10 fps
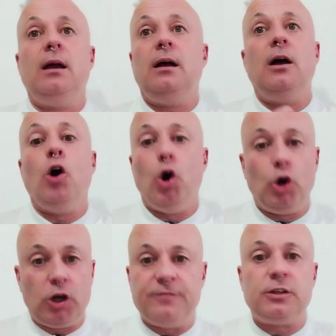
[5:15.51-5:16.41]

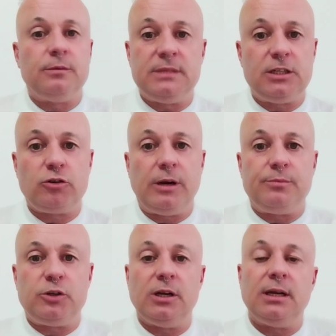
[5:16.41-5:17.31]
hook of some
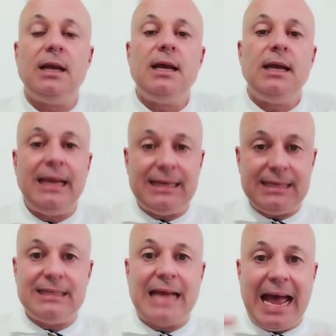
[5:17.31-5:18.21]
description. It
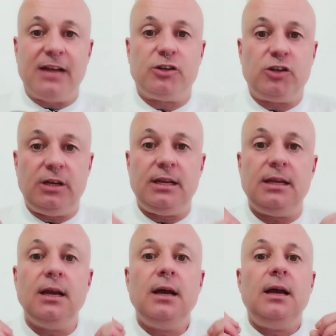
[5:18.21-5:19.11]
is
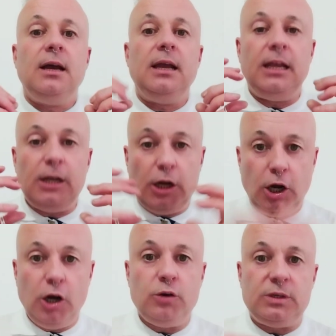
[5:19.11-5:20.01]
actually
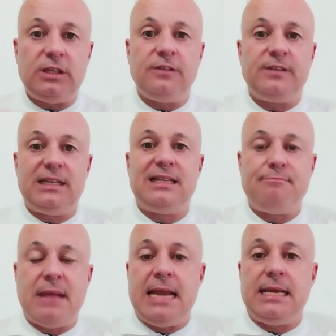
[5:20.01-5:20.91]
inclusive to the
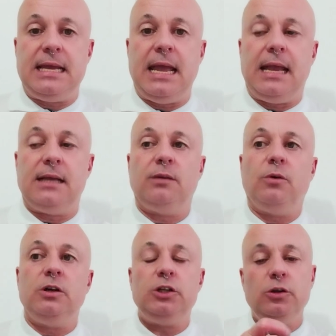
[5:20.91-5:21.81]
making. So
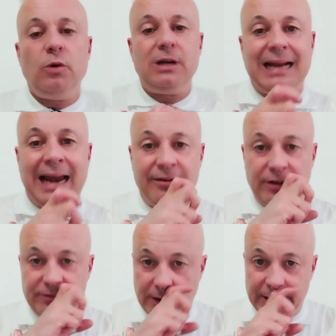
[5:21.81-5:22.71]
I do want to
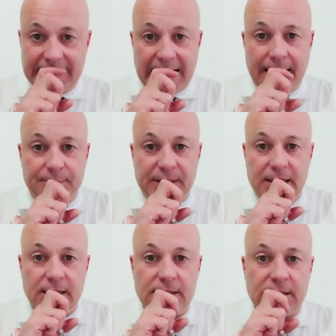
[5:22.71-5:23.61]
clarify that,
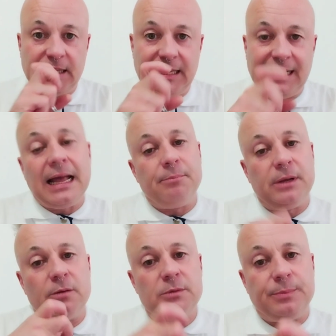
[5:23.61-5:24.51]
because I think that
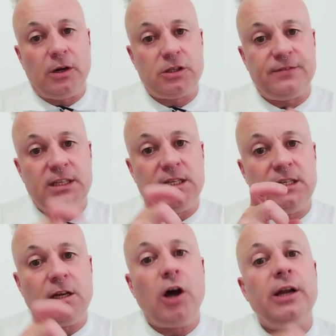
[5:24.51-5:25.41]
becomes part of the
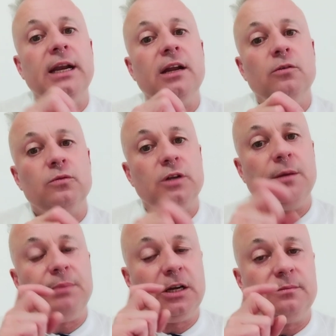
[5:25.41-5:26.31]
design, and it also
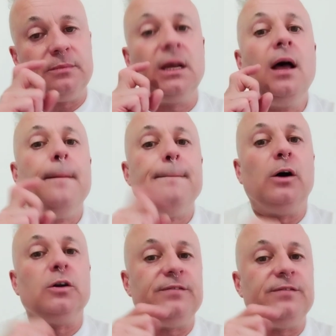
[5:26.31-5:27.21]
becomes
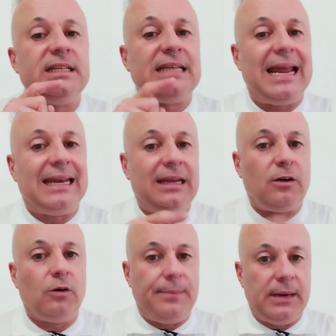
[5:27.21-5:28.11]
part of the
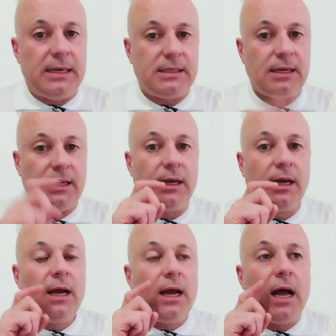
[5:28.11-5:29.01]
technical ability
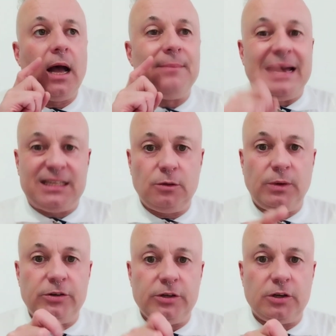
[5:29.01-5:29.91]
as to
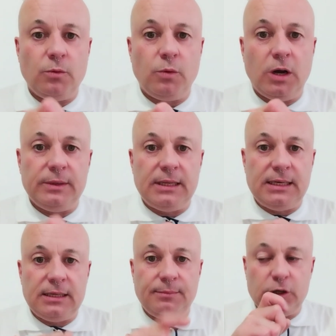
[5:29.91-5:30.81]
whether it's going to work with a
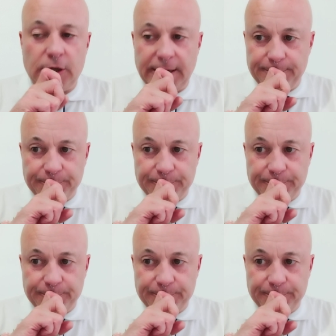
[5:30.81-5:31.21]
knitting machine.